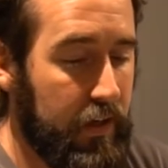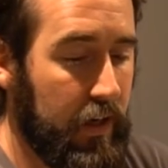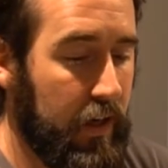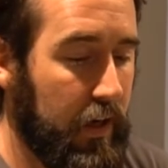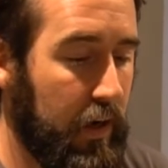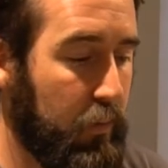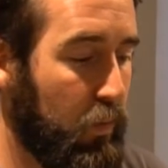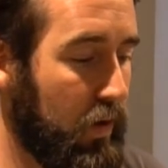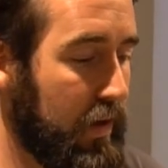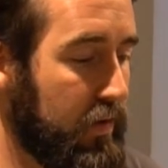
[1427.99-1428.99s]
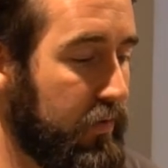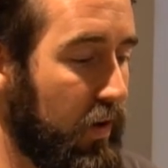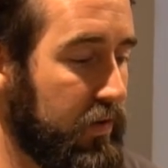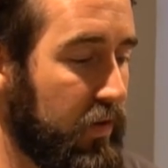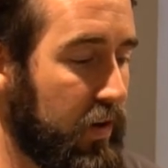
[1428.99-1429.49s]
What little
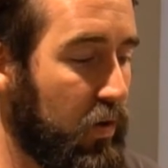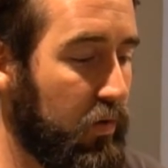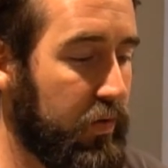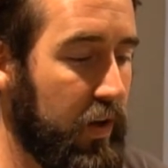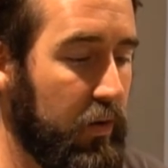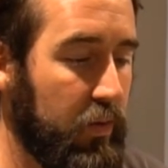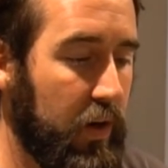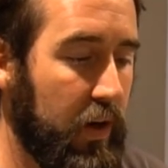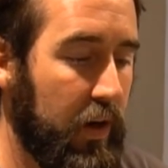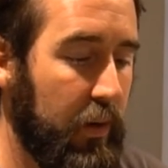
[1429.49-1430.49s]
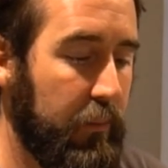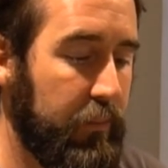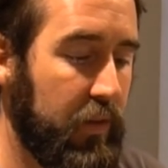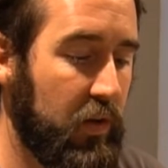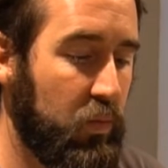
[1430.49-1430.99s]
advice I can offer you
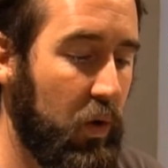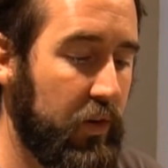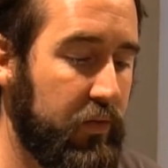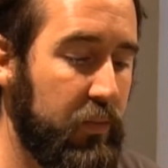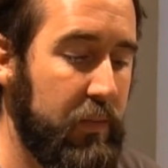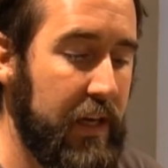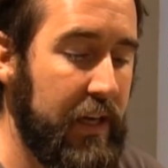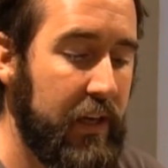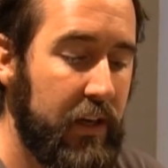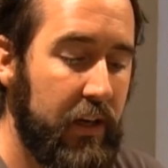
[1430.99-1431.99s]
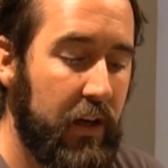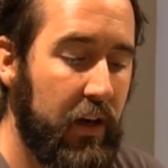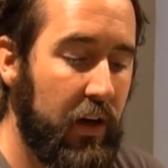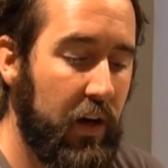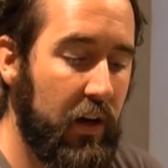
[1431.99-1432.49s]
has worked for me.
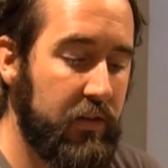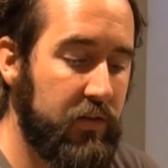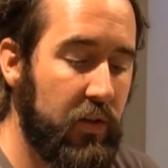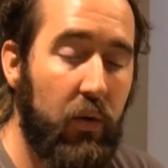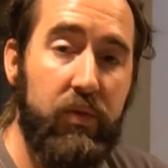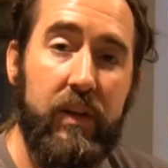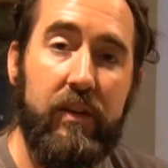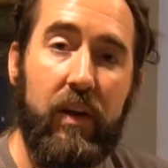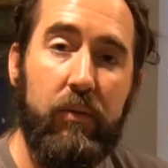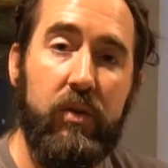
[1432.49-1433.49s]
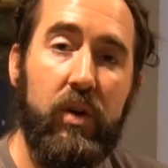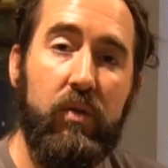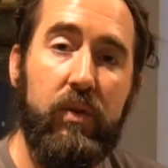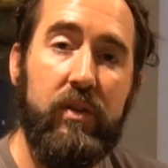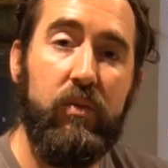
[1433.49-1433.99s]
And so obviously there's absolutely no
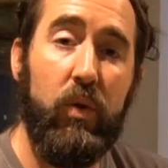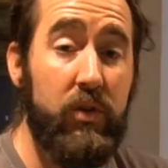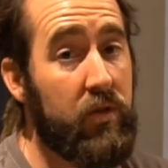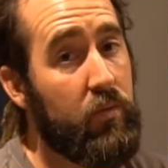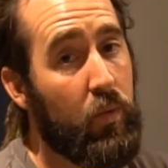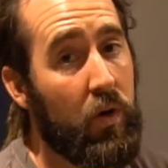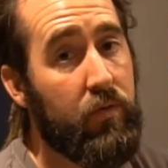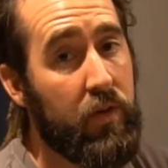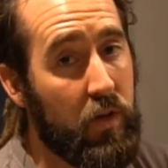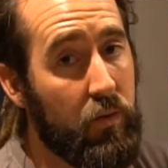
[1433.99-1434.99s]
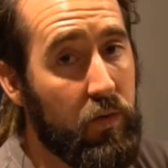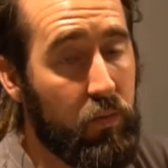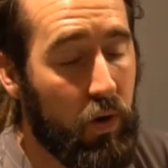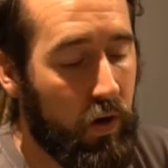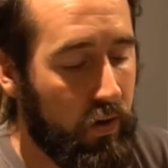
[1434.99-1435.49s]
reason why it shouldn't work for you as
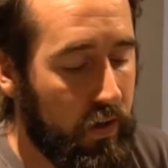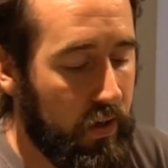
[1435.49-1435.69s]
well.